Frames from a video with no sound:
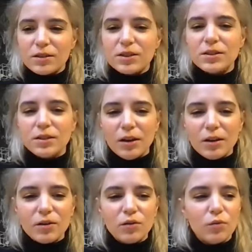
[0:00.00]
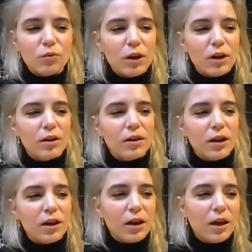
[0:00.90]
stuck when
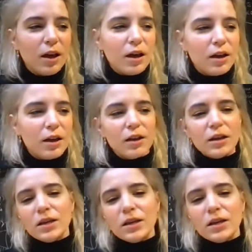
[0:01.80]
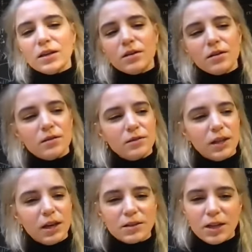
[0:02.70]
I
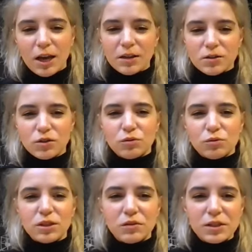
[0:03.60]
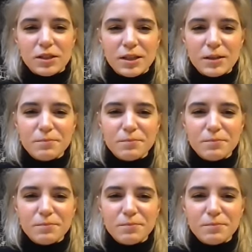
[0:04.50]
take science too seriously.